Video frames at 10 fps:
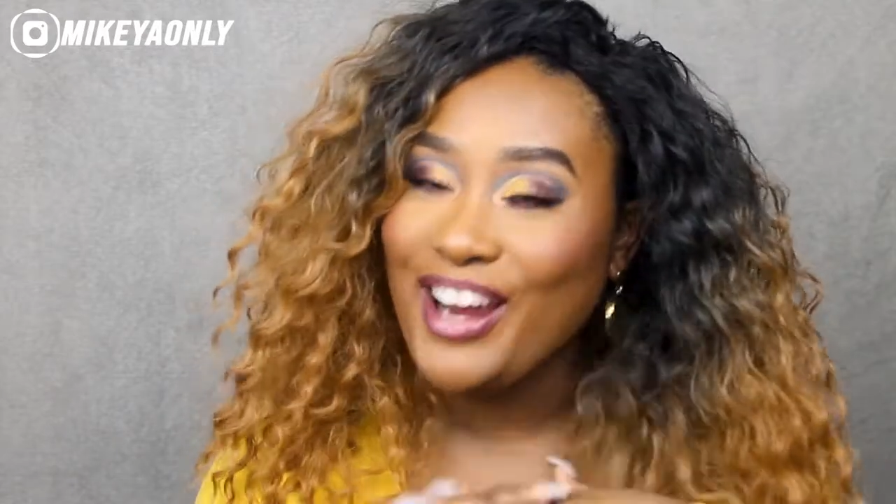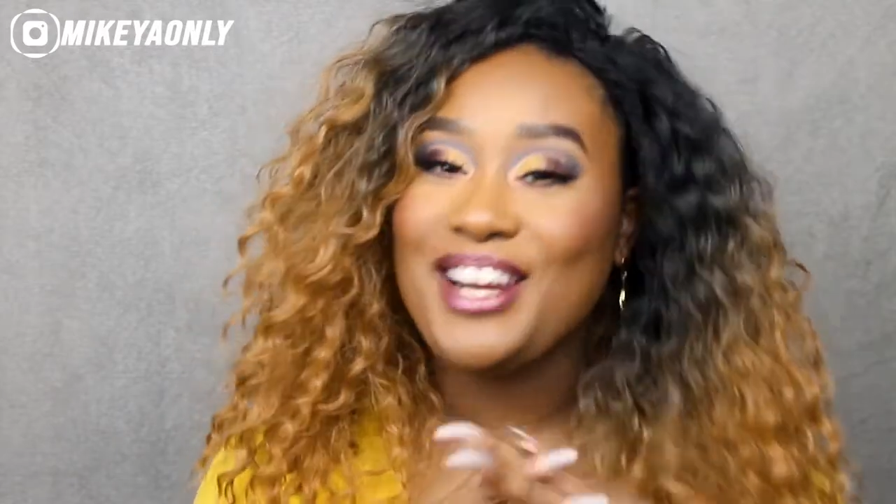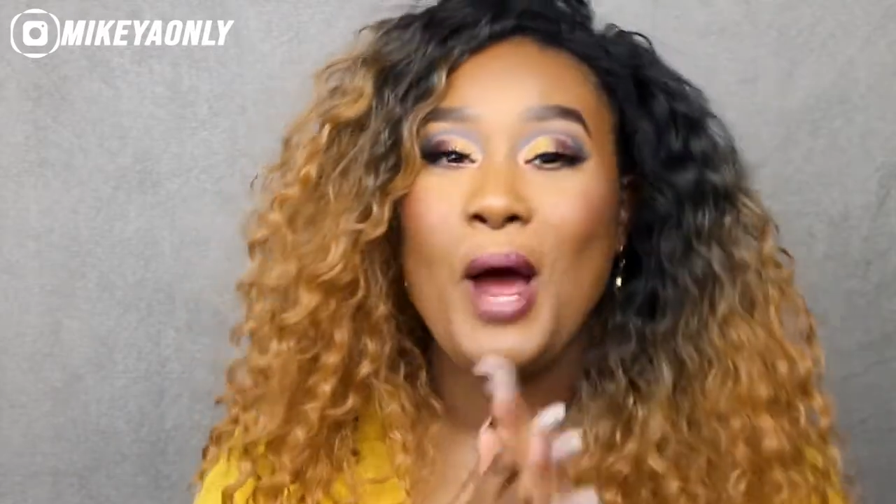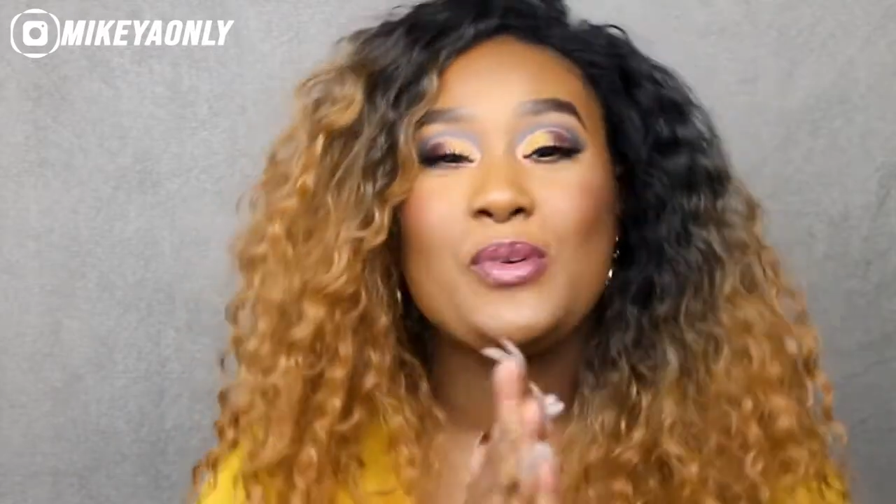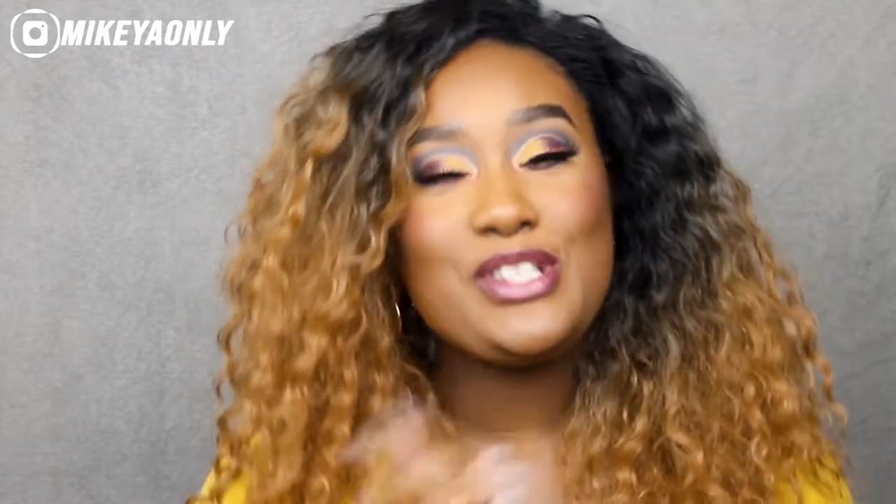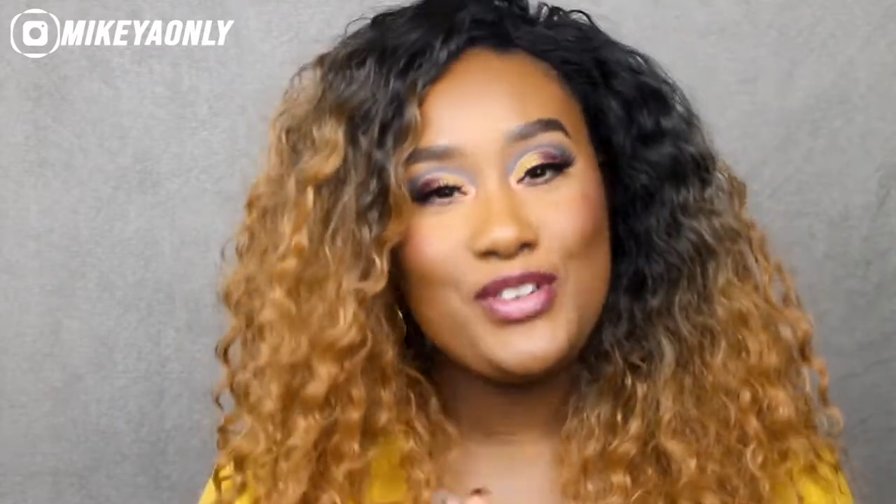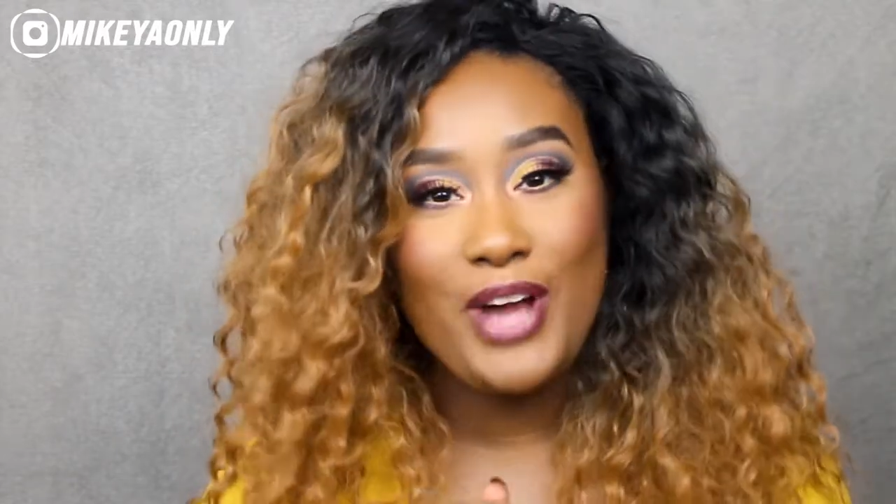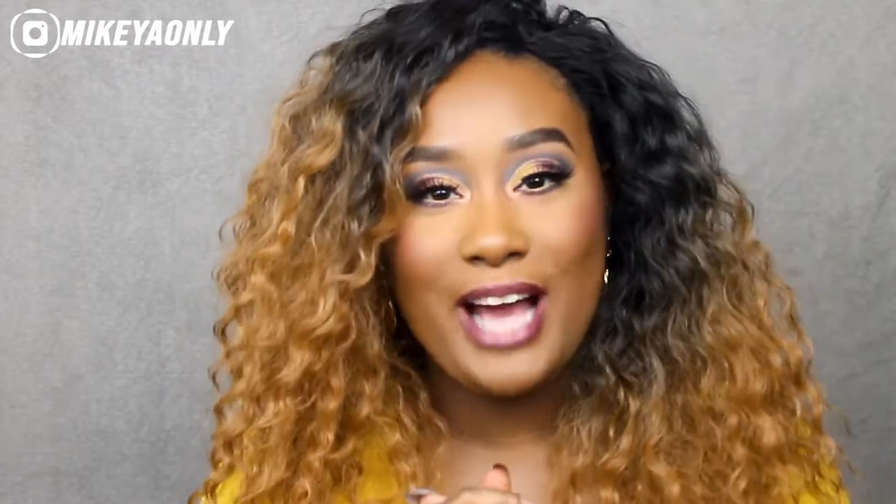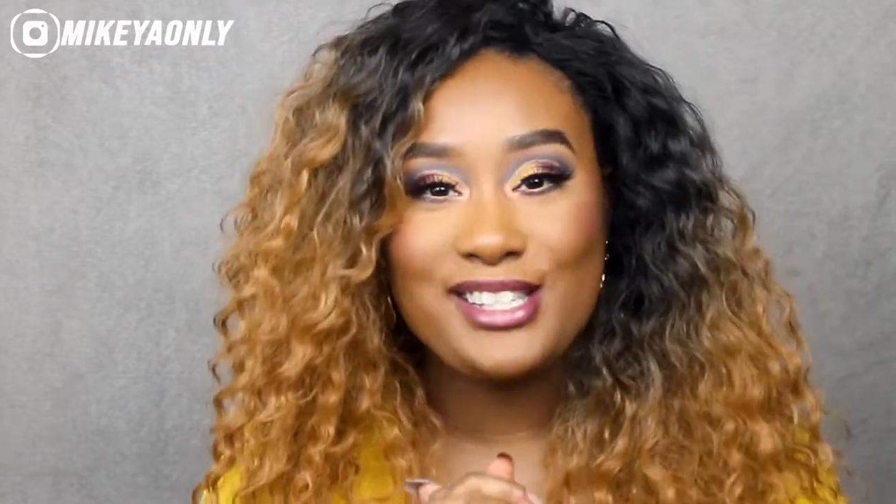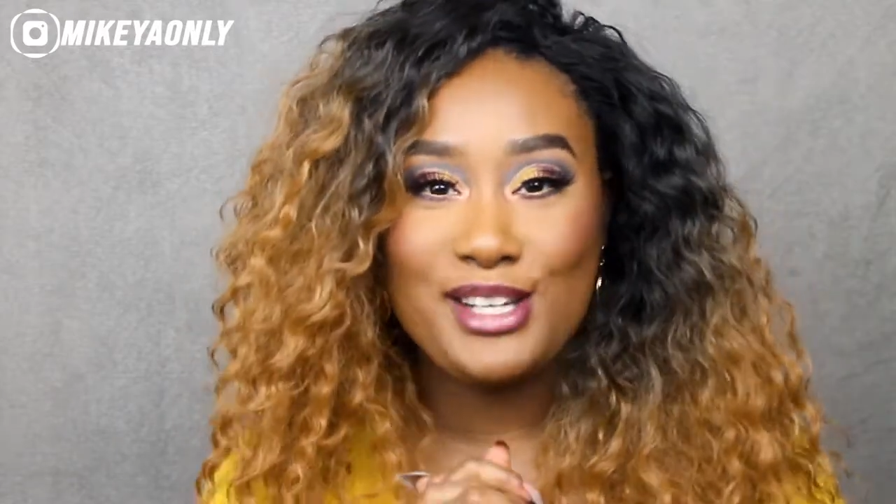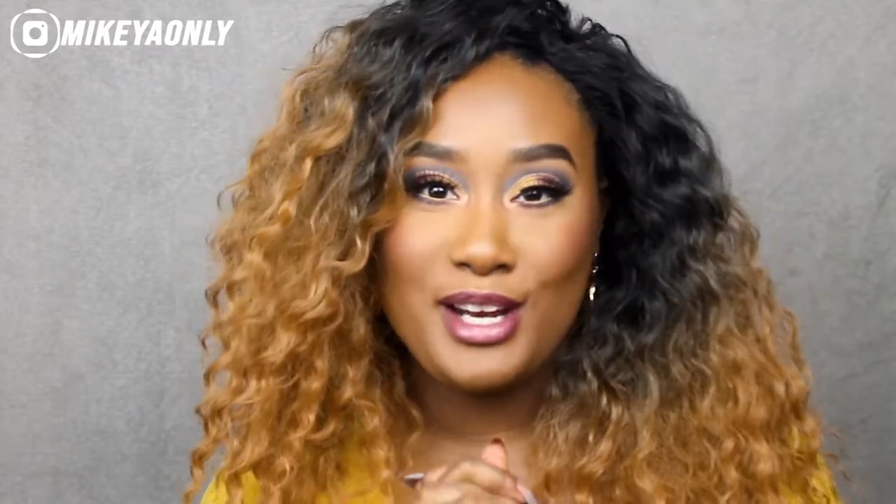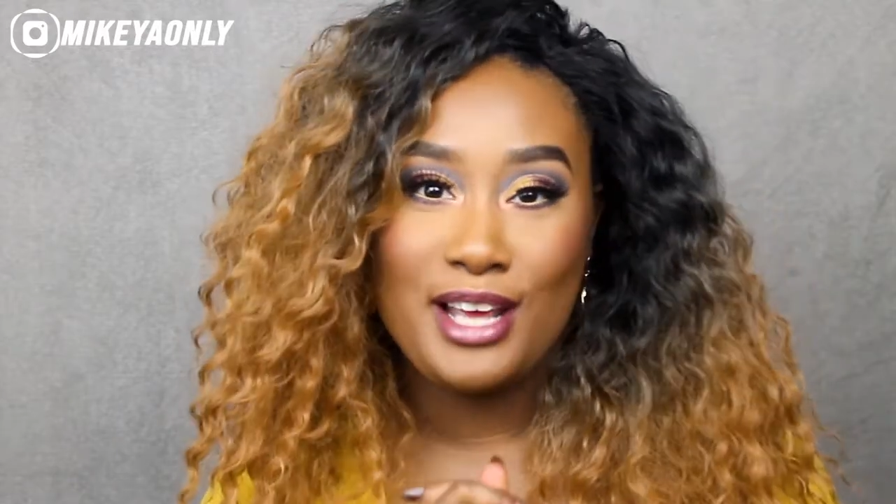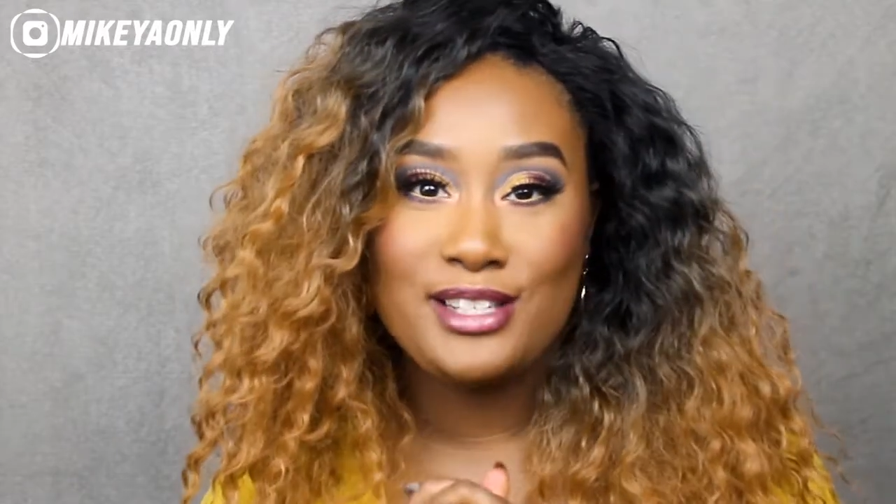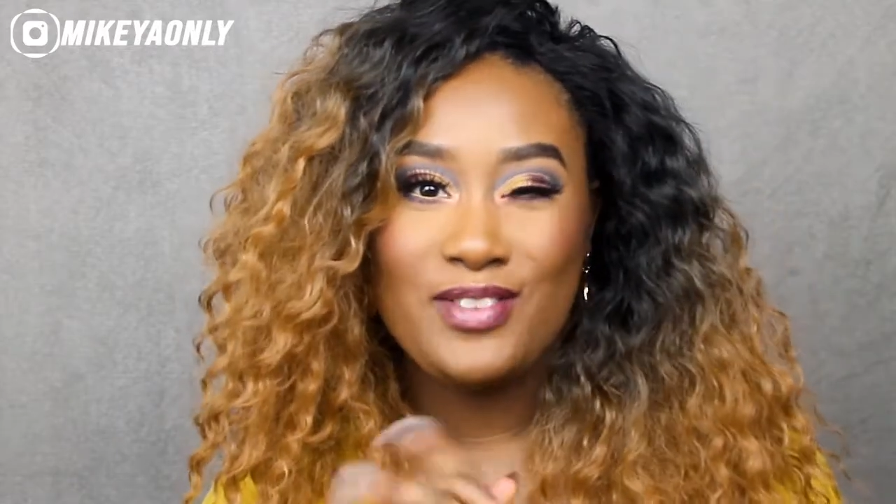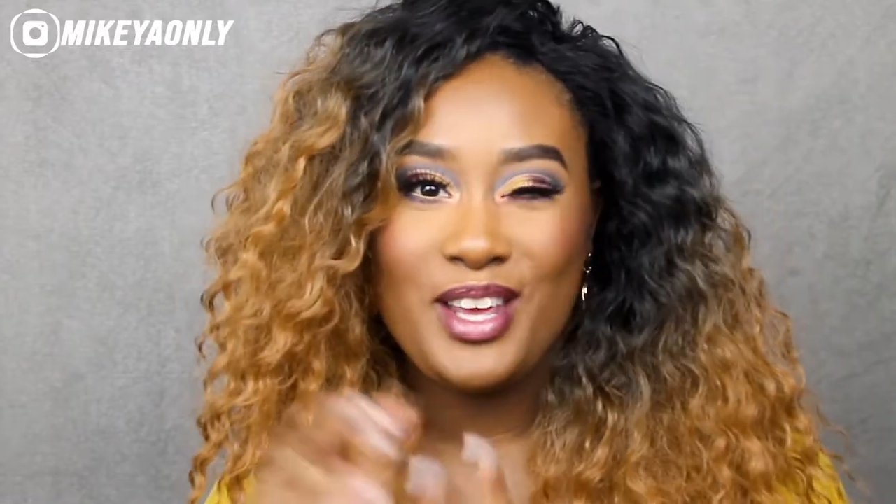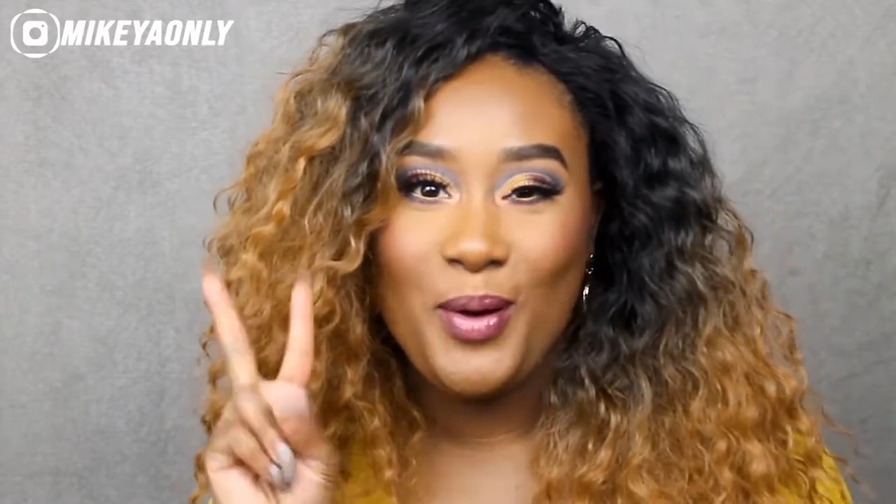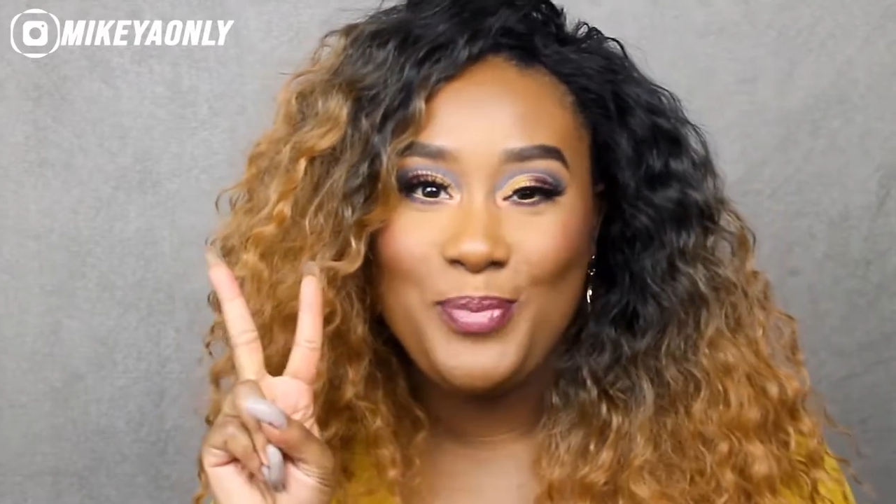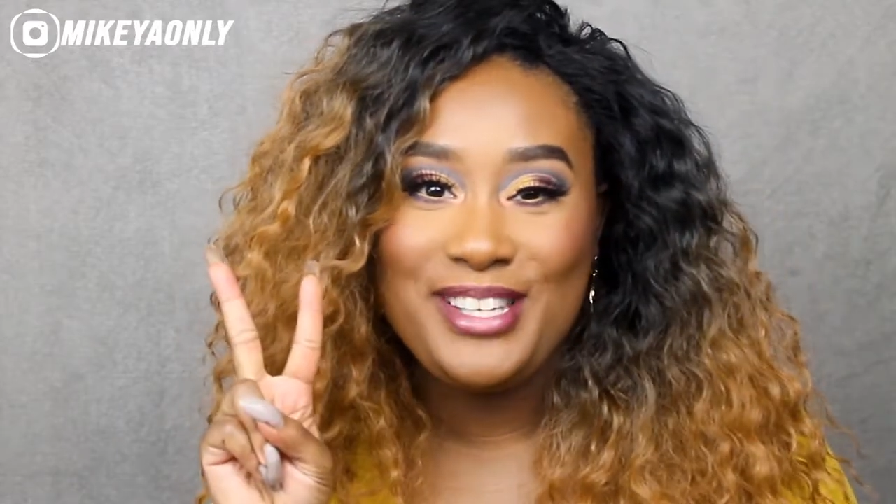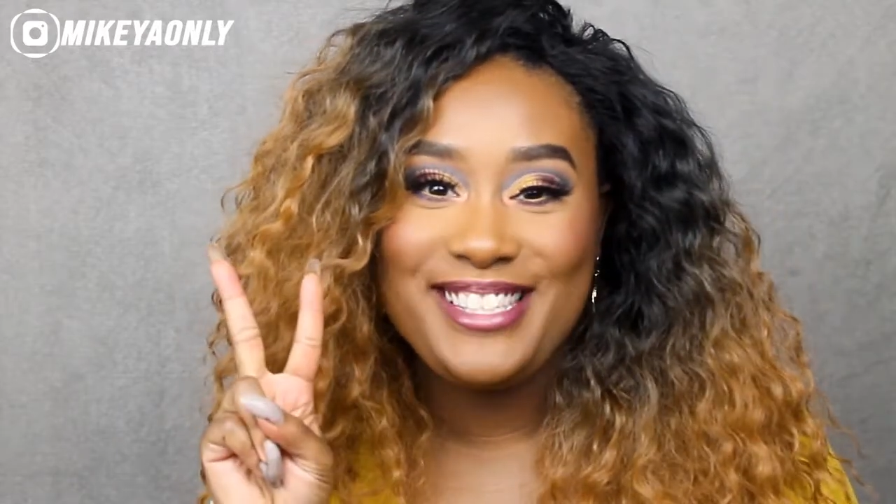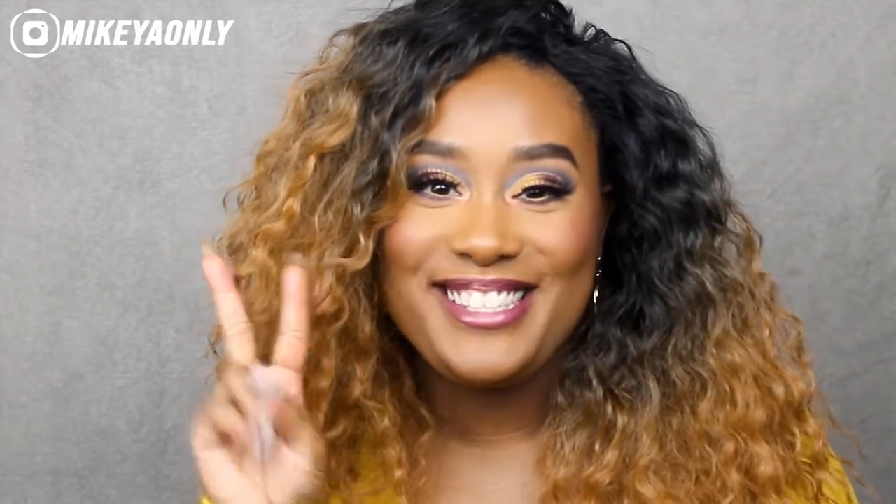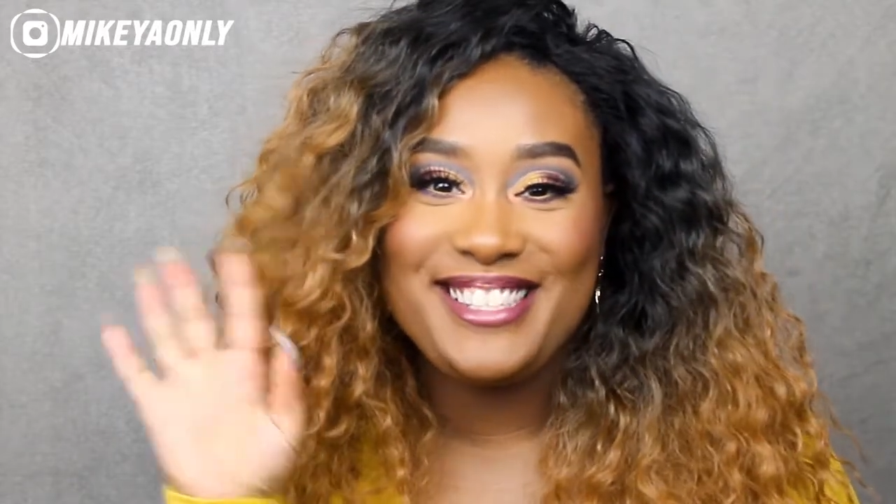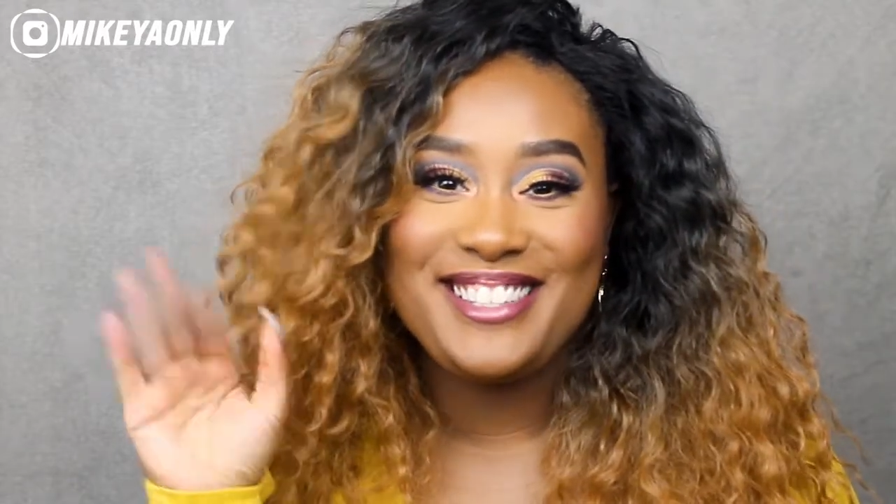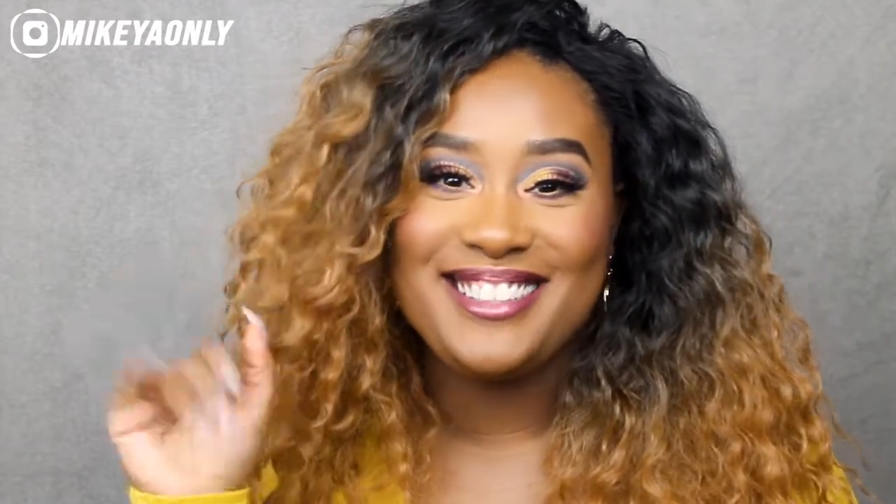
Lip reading: and I will see you guys in the next video. Peace.